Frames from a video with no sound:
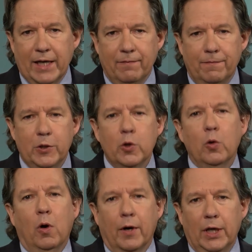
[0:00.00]
if
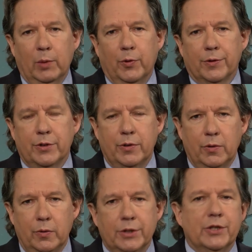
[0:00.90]
you are able
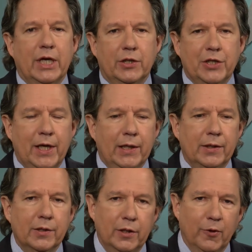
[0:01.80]
to instantiate
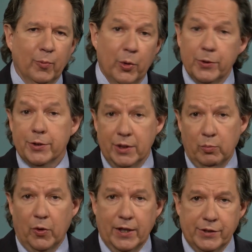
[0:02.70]
into your purchasing
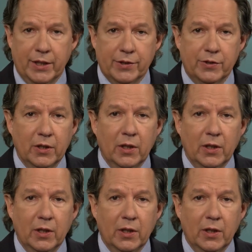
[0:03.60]
process